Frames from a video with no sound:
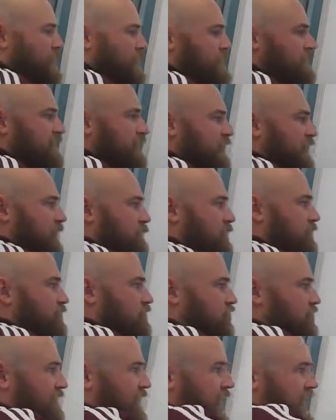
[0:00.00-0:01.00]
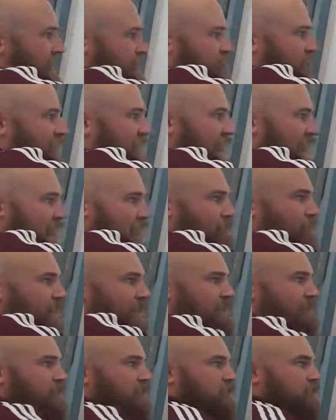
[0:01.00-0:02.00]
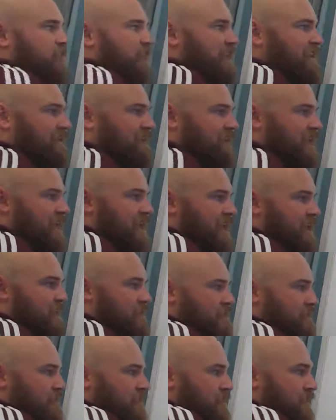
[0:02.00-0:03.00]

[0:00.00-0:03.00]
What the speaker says: many carbons does it actually have in the chain there